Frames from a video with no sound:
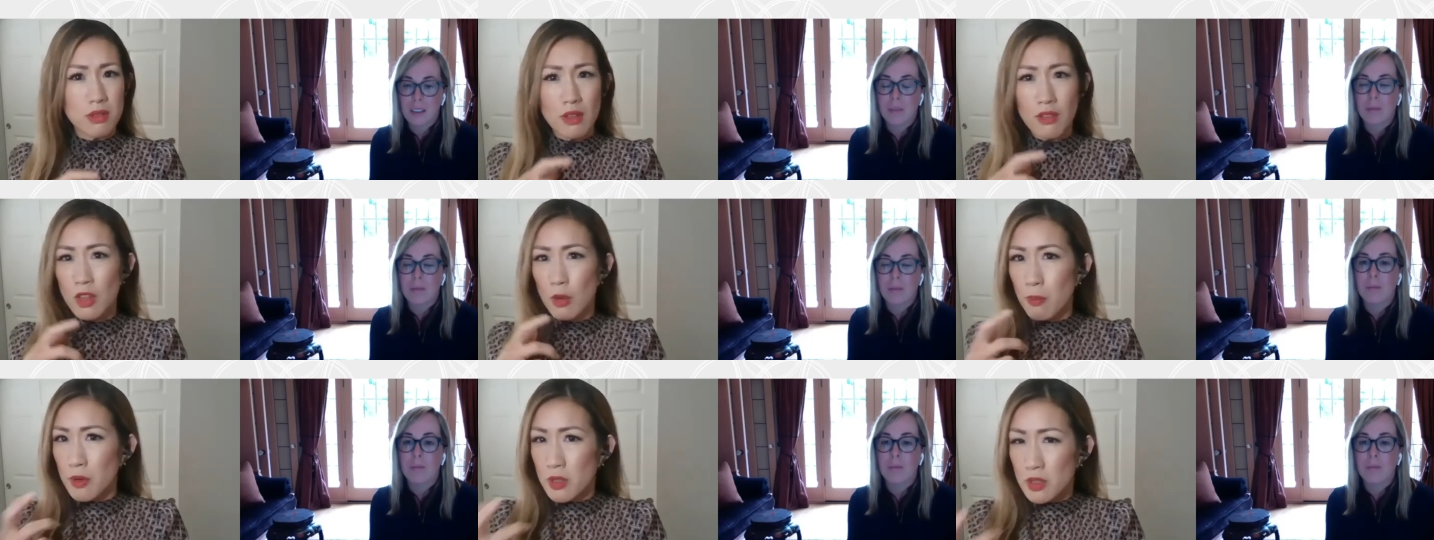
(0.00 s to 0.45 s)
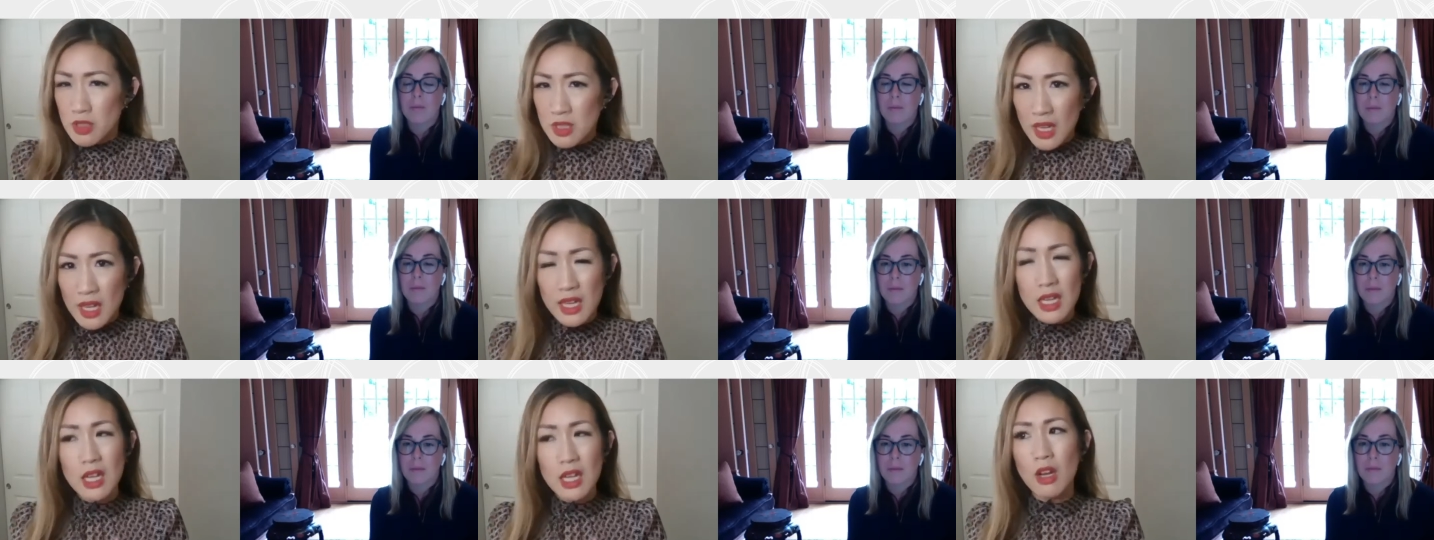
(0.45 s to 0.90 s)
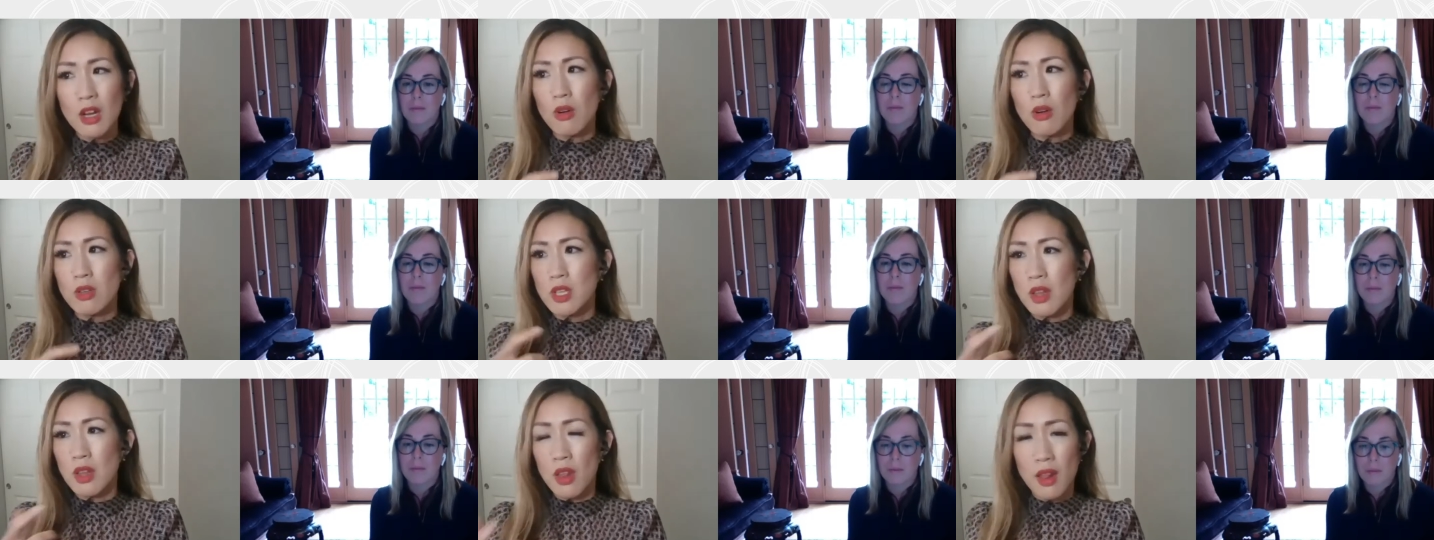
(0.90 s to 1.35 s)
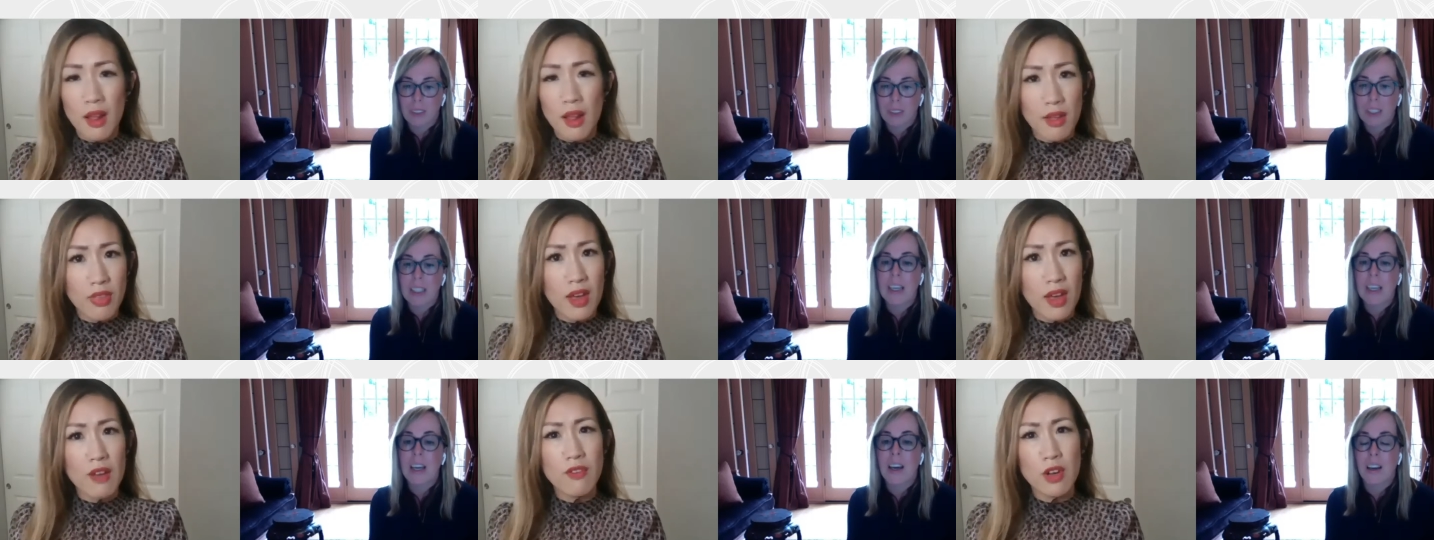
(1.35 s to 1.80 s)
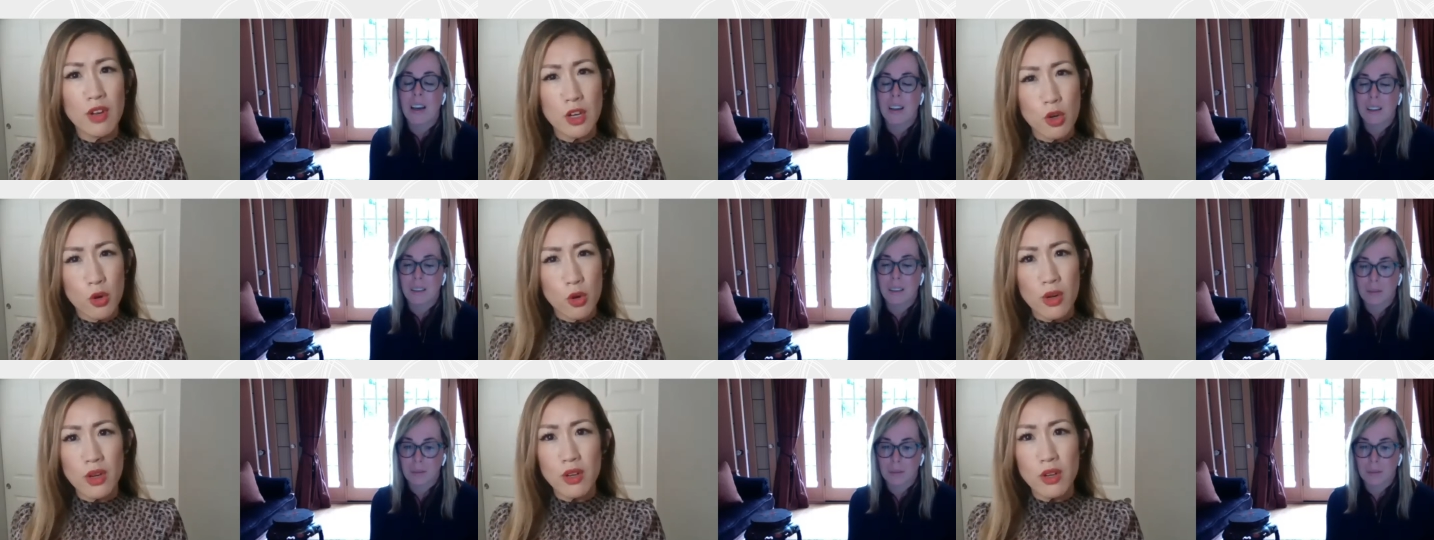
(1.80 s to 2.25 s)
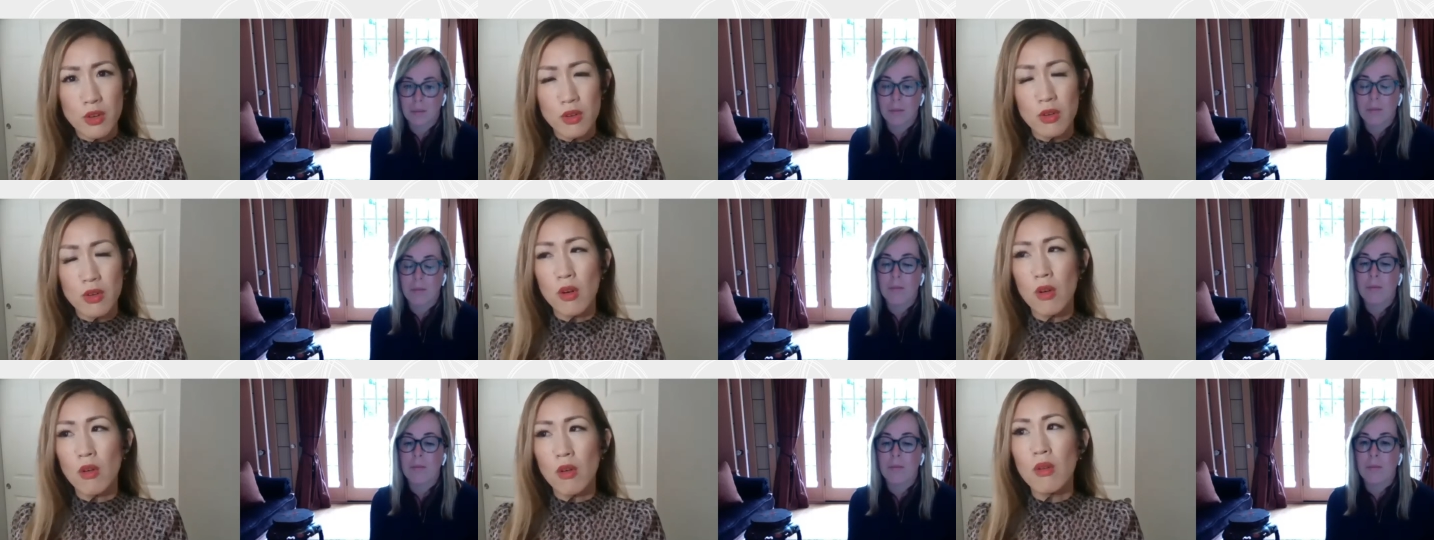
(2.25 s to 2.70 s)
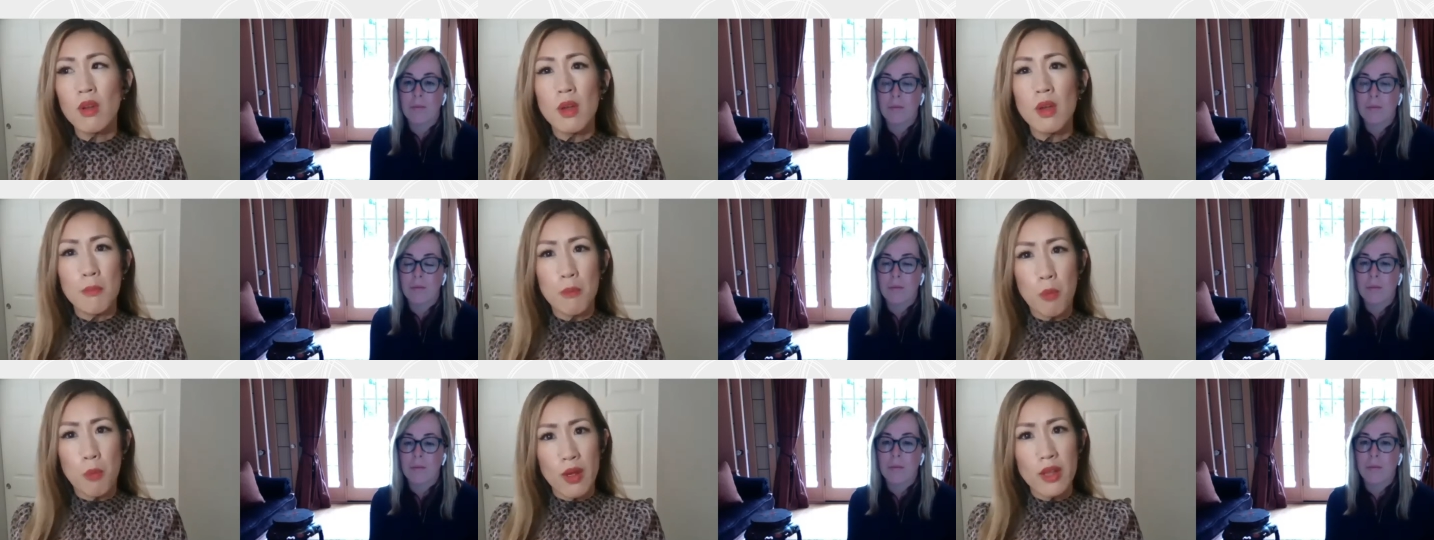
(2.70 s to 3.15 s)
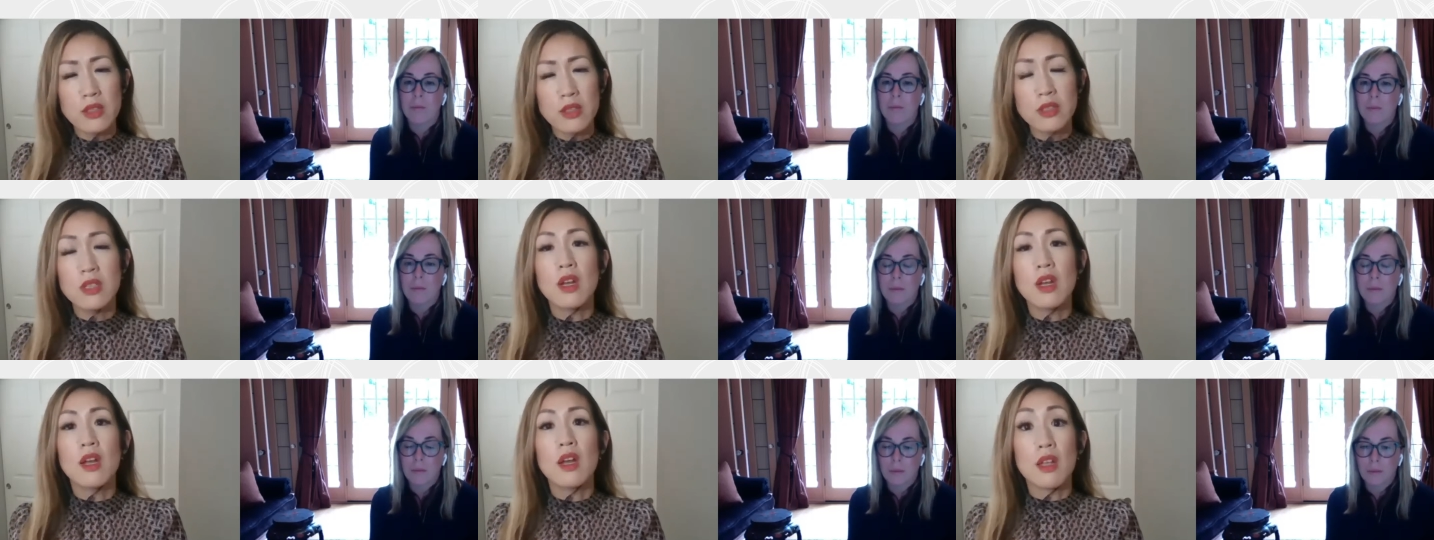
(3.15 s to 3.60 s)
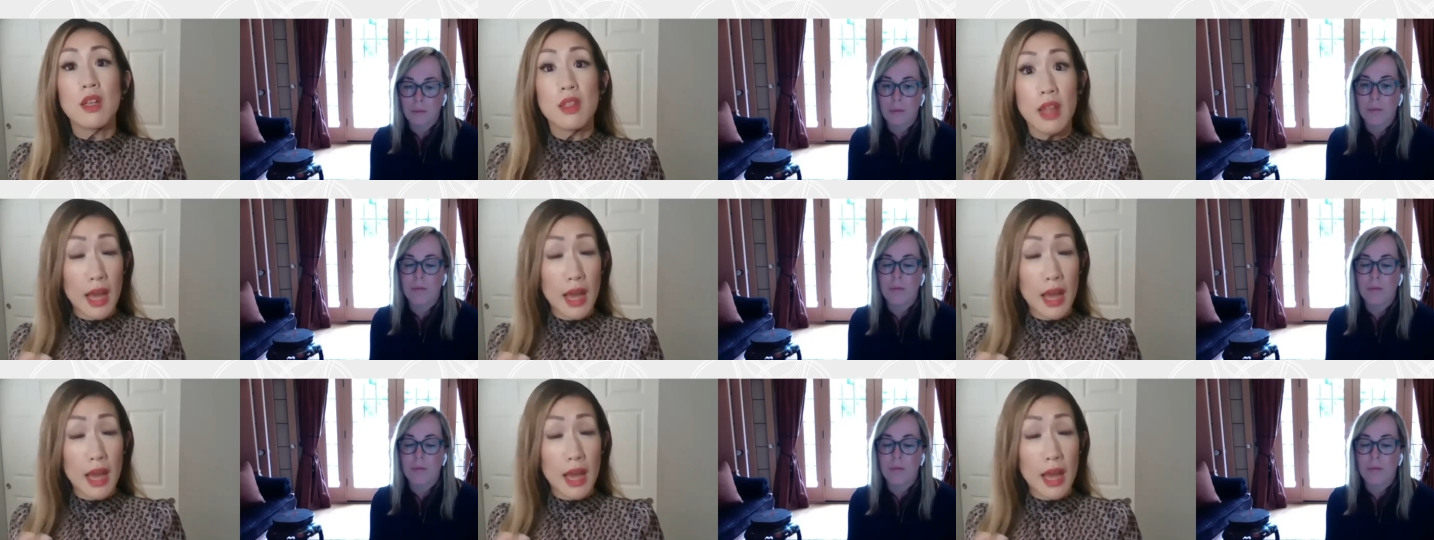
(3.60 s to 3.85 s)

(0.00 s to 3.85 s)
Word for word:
Speaker 1: they're presenting or something like that yeah. very critical points mm-hmm. they